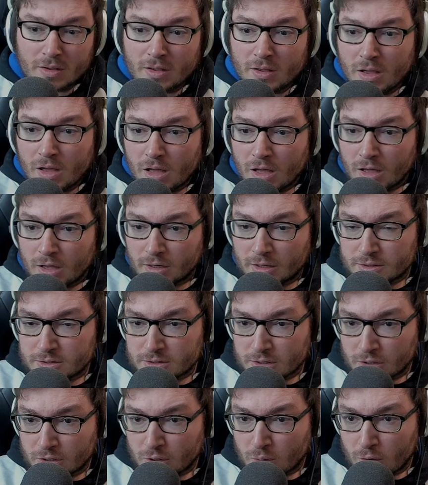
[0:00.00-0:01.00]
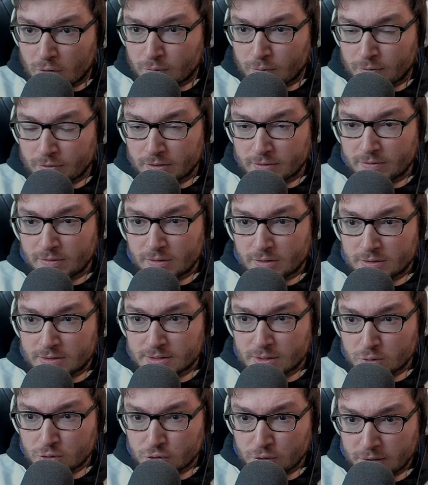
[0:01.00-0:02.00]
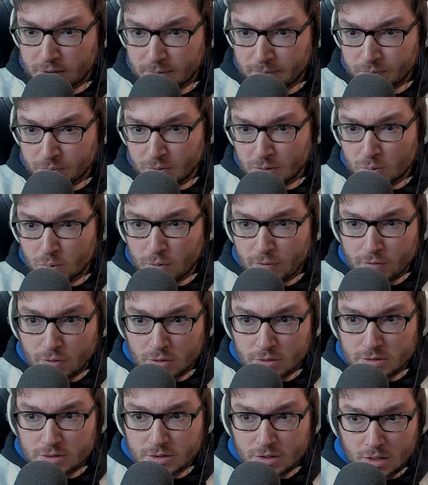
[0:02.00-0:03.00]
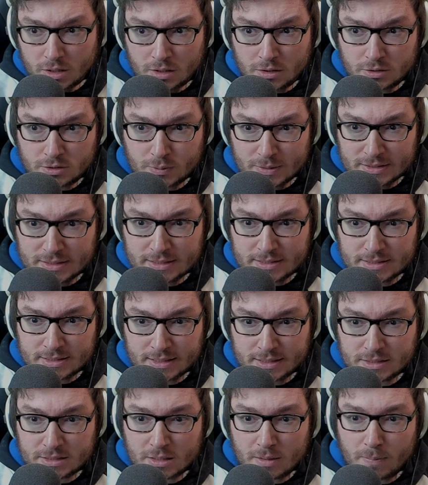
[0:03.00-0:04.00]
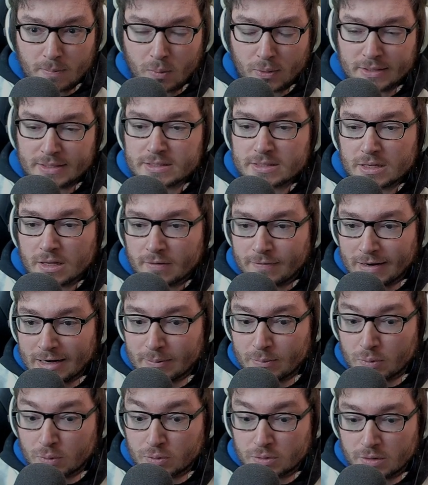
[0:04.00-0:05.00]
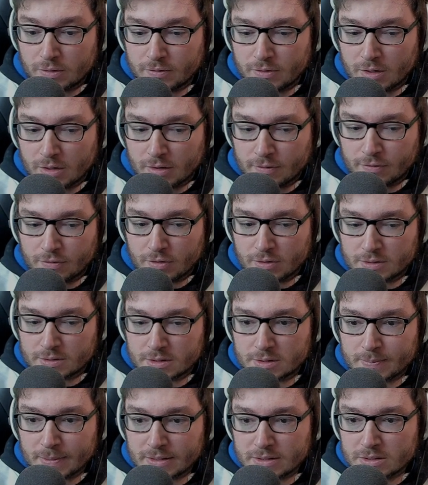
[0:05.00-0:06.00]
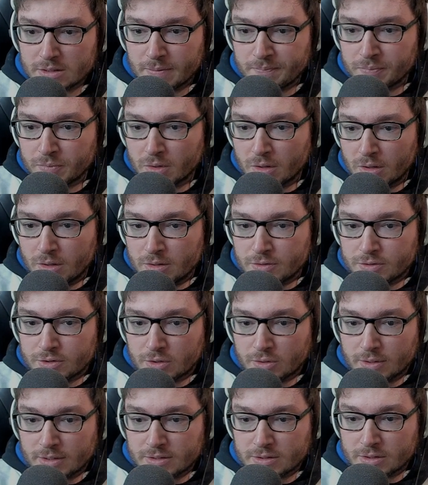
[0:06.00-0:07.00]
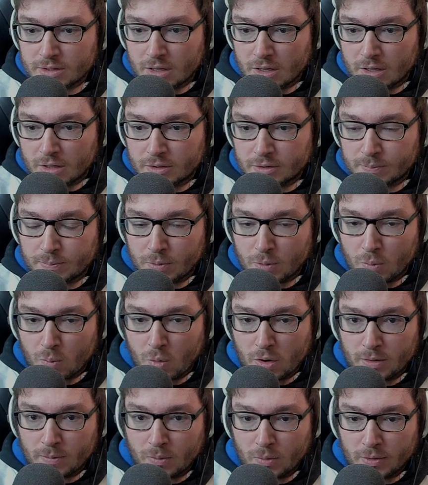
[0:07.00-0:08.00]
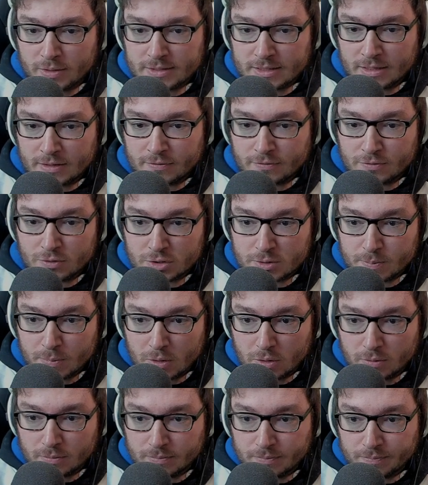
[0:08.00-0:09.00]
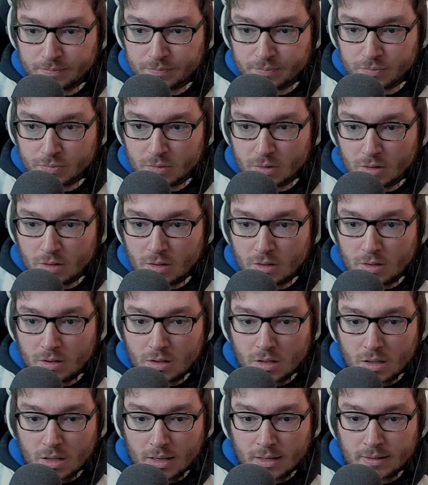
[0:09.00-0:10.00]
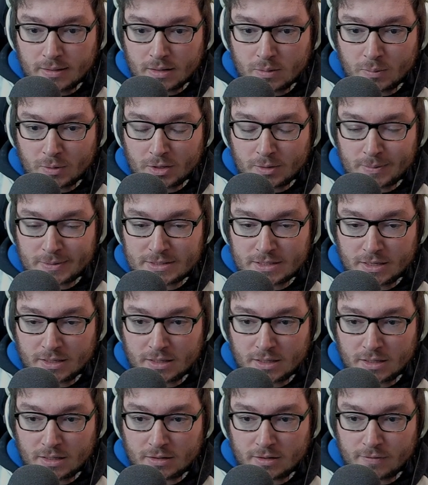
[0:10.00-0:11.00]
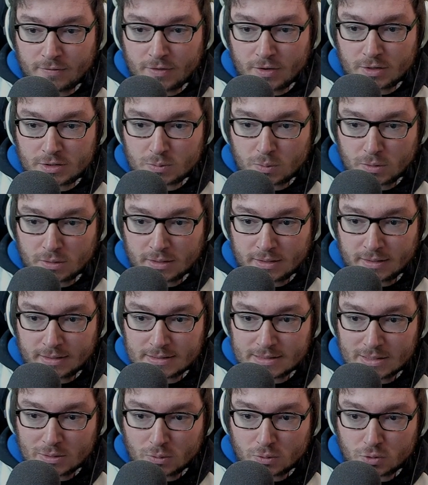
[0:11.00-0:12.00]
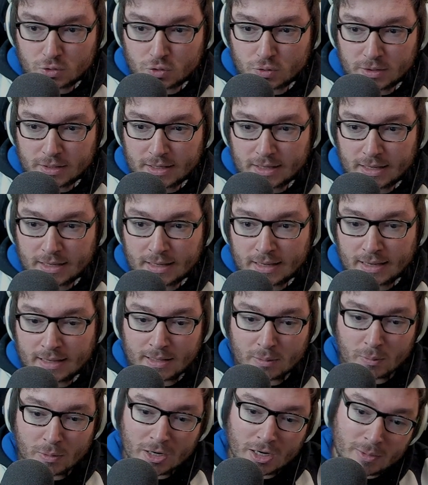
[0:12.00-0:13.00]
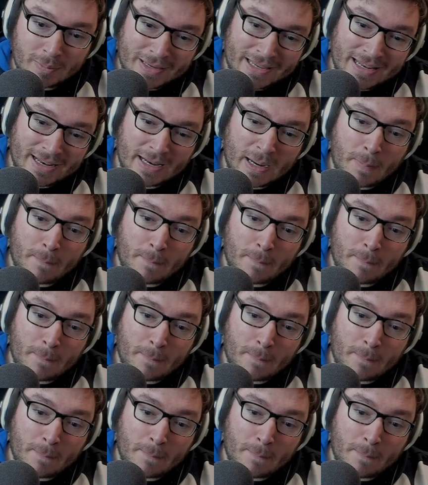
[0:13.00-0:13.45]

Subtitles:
I'm going to start you off with the skill tree. We've got 26 points available for us to spend. So let's put 1 point in Frostbolt. And then we're going to be taking the first one in this little tree here, and then we're going to be getting